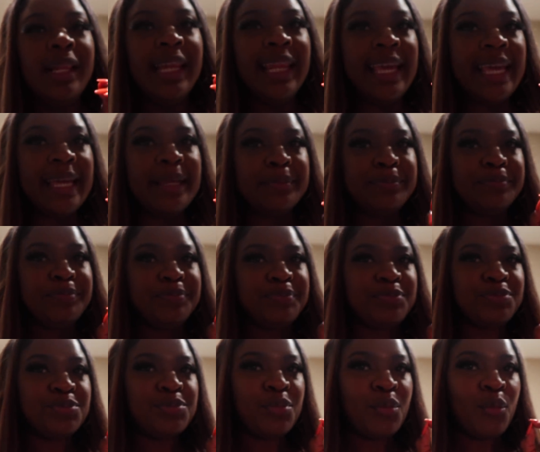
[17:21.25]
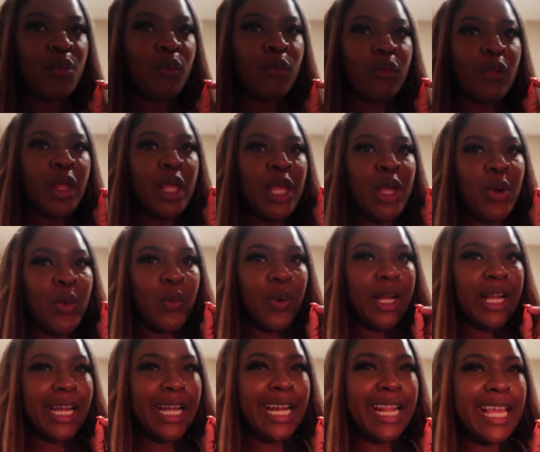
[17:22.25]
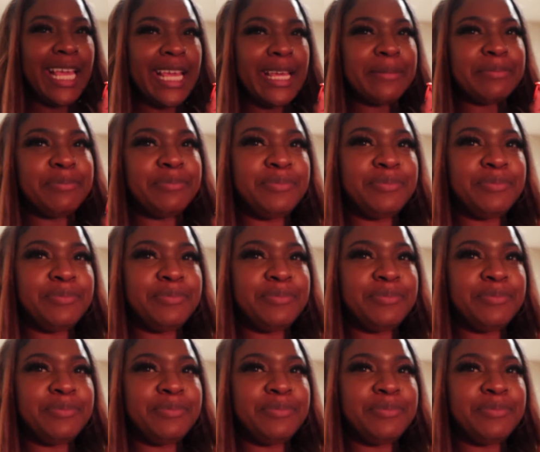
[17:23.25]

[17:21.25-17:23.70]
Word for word: lit. We lit.